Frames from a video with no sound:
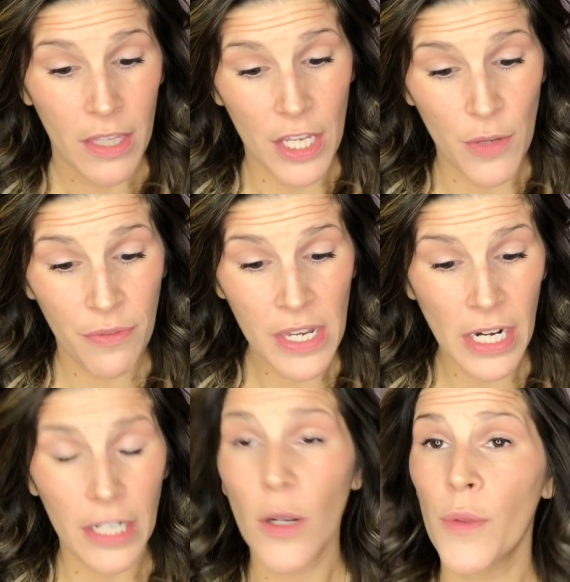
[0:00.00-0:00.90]
You think
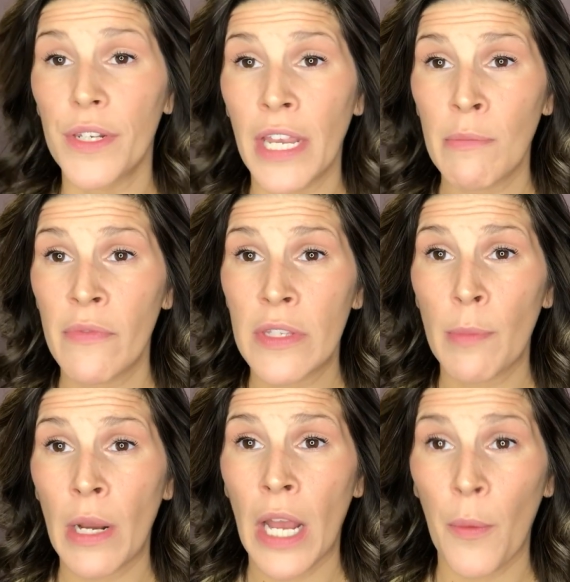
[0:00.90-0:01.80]
I'd know the name of this
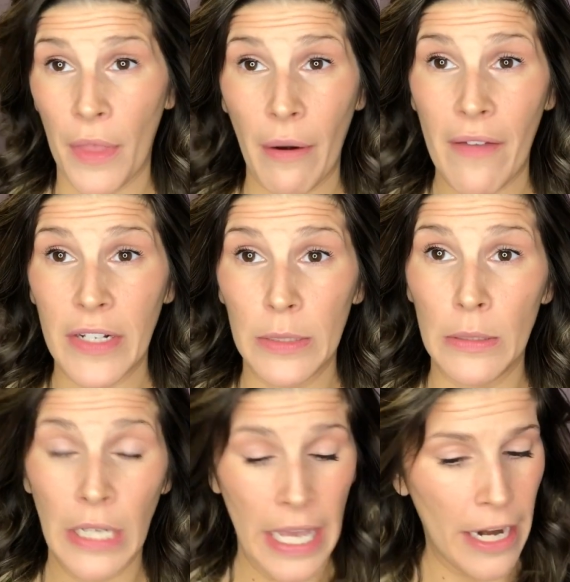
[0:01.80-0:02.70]
by now without having to
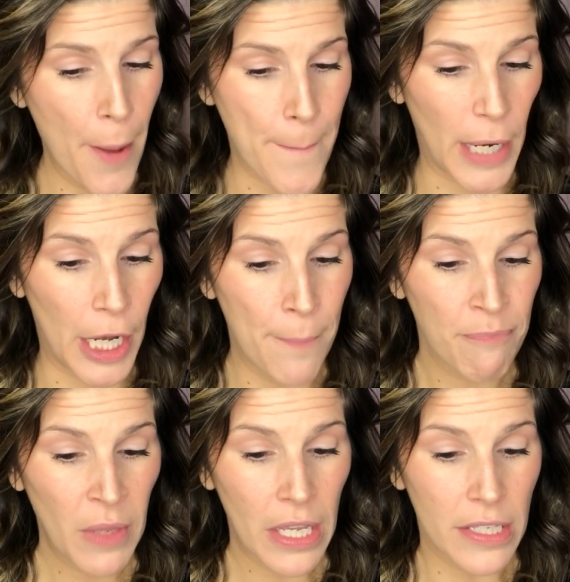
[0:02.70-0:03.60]
look at it, but
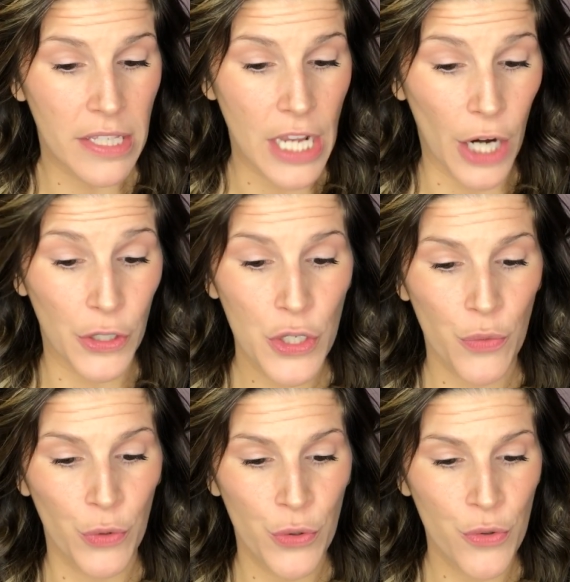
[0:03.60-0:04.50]
it's the Artist
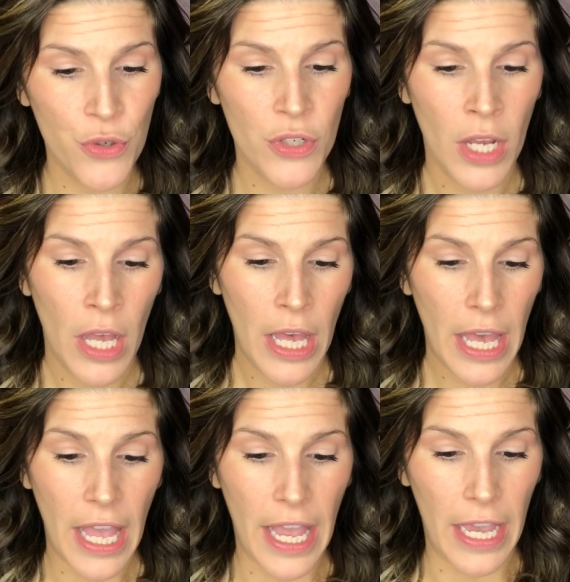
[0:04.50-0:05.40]
Rouge.
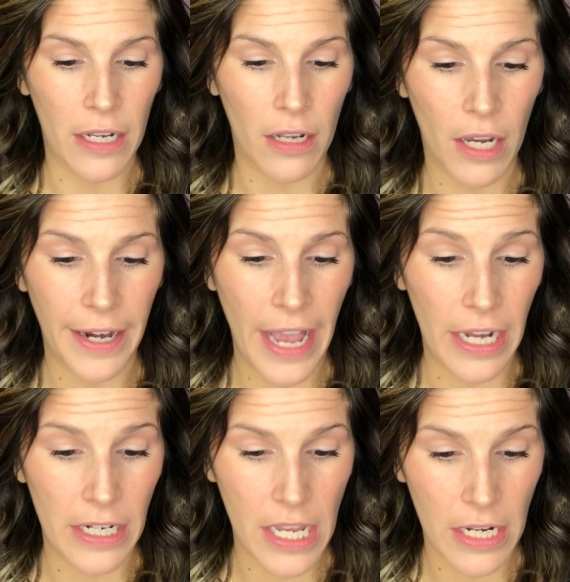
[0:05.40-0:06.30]
And
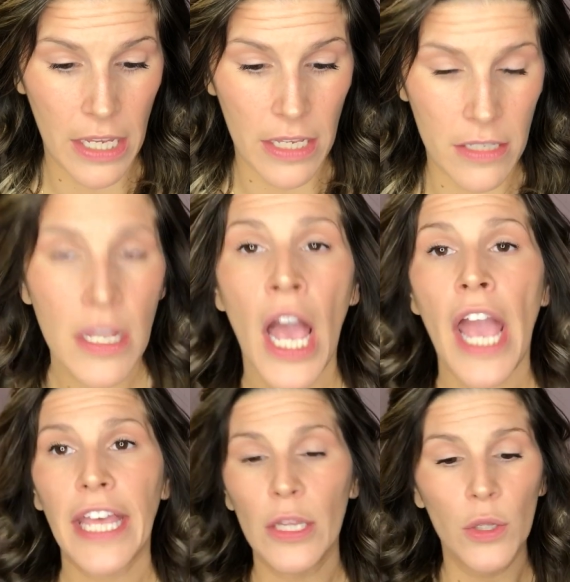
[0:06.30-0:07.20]
again,
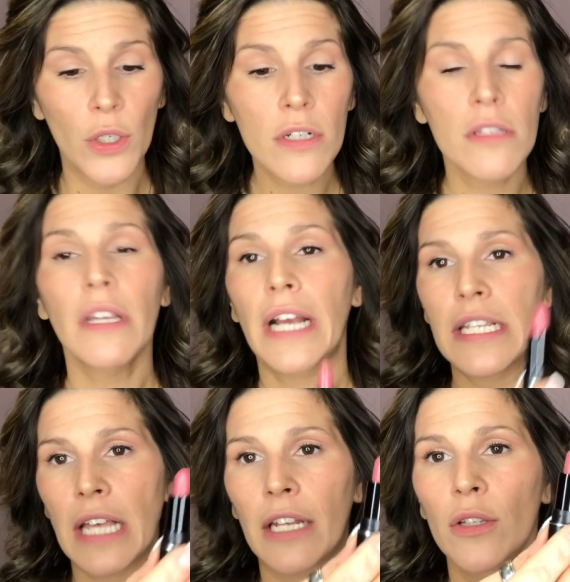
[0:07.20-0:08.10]
it looks, like I
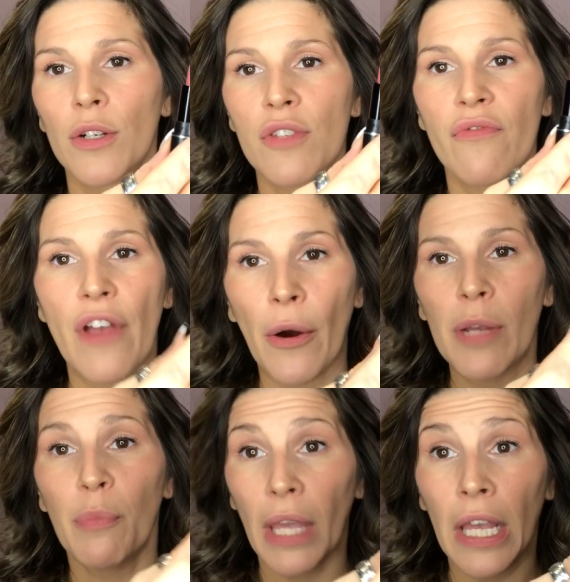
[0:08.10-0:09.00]
said, it looks
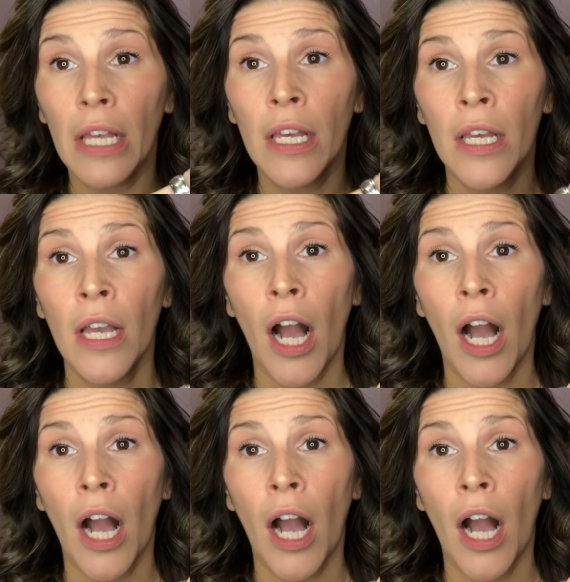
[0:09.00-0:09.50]
very pink